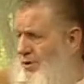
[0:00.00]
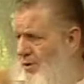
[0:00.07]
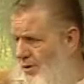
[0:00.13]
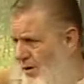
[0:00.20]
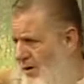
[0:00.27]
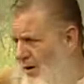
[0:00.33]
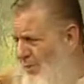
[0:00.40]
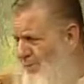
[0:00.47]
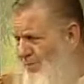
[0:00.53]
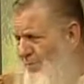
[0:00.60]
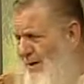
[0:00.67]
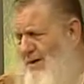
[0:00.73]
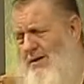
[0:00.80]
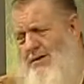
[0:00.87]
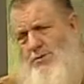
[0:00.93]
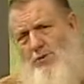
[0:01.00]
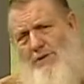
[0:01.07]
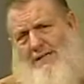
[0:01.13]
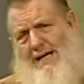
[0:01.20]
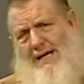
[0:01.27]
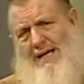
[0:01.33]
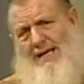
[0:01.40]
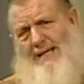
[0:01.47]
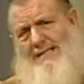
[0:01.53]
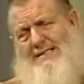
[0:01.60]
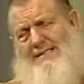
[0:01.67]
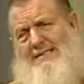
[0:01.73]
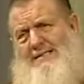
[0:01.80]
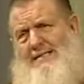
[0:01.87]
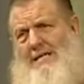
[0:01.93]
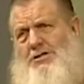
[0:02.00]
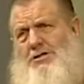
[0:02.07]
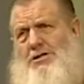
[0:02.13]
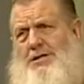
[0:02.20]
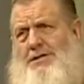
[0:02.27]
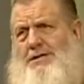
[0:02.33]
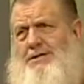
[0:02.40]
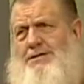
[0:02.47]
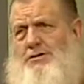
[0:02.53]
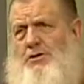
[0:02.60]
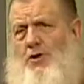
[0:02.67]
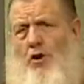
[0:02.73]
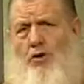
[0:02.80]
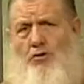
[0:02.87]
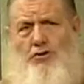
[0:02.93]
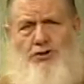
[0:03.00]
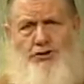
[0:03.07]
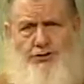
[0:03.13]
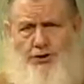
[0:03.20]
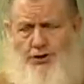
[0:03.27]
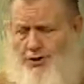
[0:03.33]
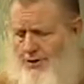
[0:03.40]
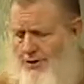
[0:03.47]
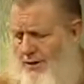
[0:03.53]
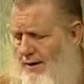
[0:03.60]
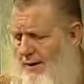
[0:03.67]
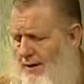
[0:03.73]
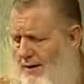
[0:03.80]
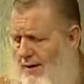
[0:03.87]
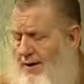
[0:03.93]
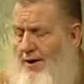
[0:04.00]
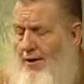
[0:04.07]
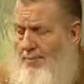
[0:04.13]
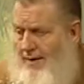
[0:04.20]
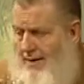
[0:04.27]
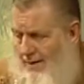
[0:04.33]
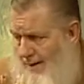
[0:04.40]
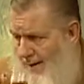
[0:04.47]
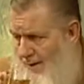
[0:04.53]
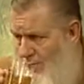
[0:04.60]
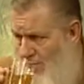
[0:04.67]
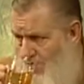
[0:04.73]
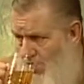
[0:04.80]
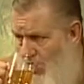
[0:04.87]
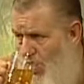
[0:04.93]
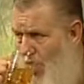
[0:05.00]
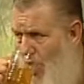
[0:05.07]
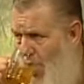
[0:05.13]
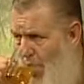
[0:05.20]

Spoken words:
with Allah. Because what that is, essentially, is called shirk in Arabic language.